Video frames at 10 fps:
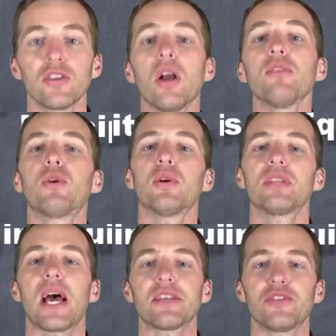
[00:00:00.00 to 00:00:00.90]
This all, of
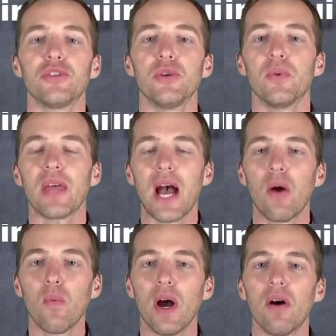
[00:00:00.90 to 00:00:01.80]
course, has to do with
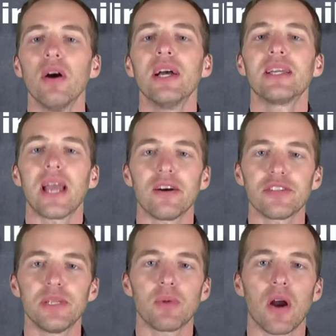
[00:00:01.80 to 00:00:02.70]
how well
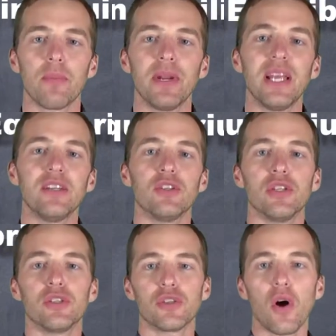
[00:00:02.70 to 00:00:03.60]
calcium carbonate
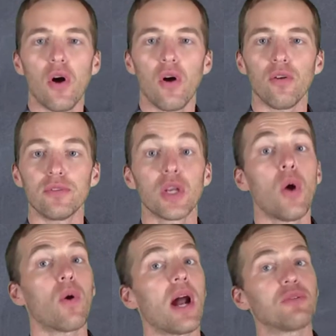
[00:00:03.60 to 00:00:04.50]
dissolves
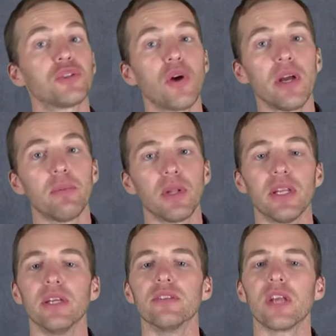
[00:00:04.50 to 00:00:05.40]
or how
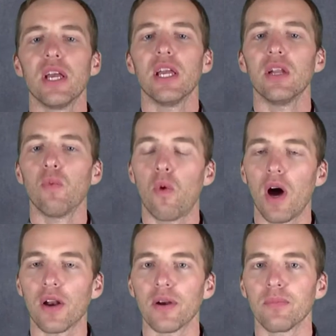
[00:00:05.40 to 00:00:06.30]
soluble it is in
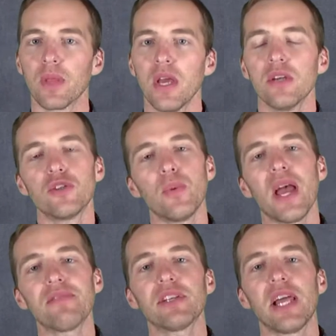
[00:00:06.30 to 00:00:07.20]
water. So
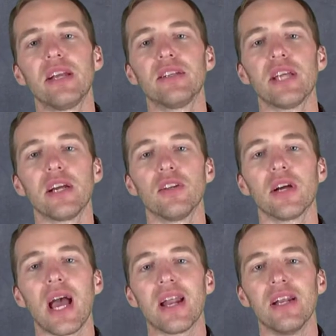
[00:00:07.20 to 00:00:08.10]
we have to like take a
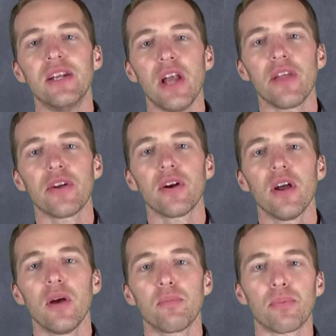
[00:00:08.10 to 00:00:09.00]
look at
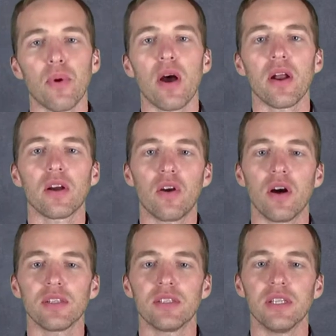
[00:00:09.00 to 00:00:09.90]
another product
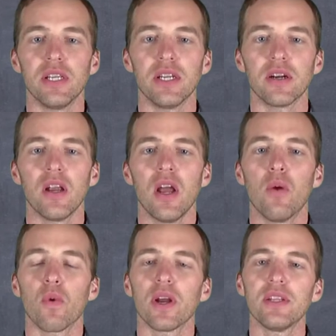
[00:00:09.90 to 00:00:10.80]
constant here,
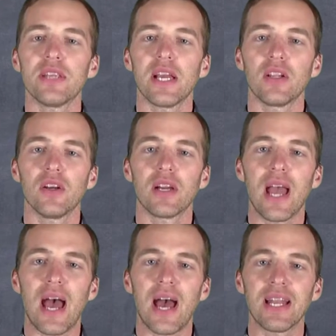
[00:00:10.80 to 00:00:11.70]
and we're going to take a
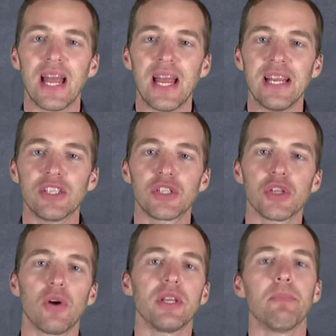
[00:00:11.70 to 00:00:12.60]
look at a
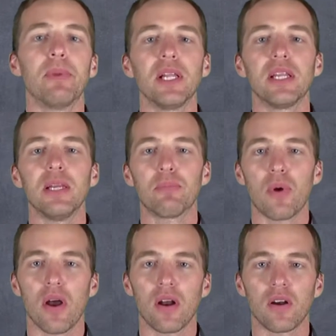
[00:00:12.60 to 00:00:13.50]
solubility
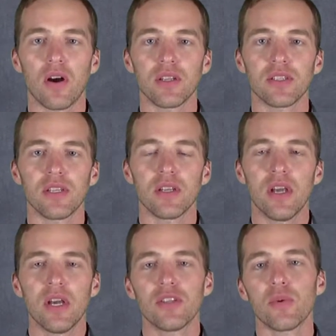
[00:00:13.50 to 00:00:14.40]
product constant.
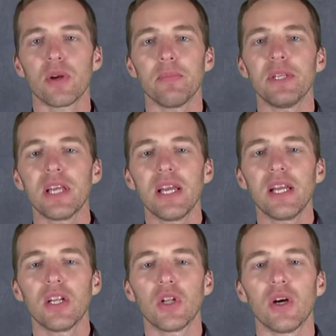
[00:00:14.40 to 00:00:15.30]
So we're going to be
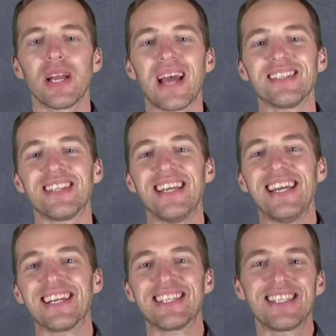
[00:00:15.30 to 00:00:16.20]
taking a look at
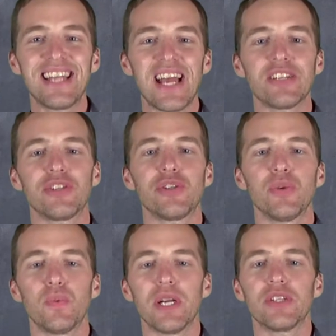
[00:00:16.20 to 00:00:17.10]
the extent
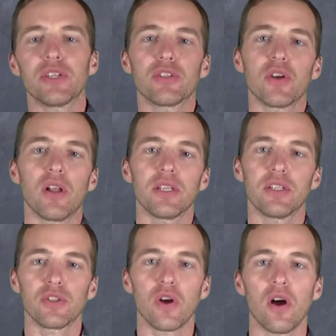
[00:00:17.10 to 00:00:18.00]
to which a
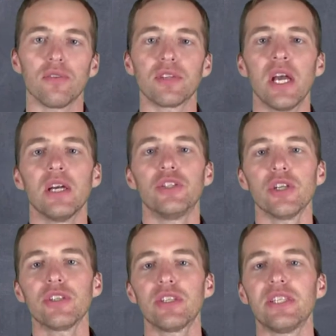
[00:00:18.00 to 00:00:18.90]
solid dissolves
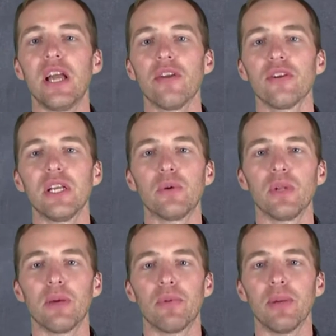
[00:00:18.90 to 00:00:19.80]
just as the other
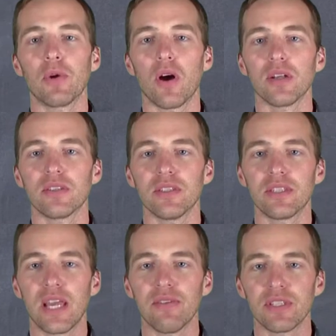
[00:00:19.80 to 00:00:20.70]
equilibrium
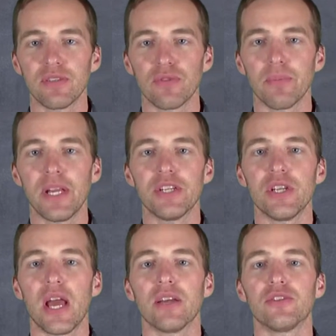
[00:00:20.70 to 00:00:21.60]
constants gave us
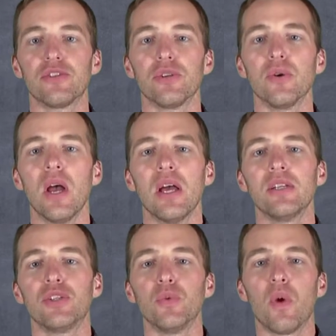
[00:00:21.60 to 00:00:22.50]
information as to
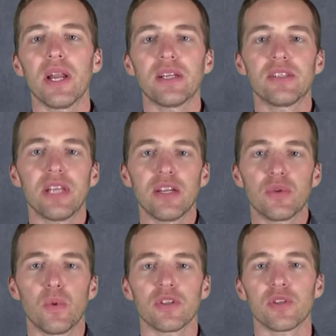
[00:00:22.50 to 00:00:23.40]
to what
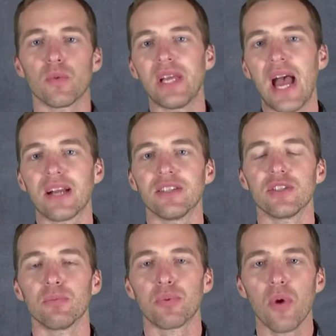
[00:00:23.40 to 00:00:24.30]
extent towards the
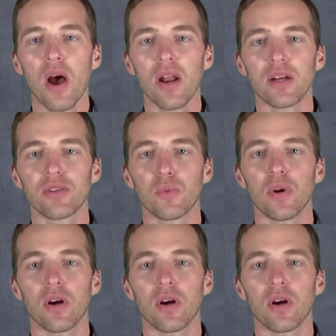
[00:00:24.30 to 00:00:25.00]
reactants and products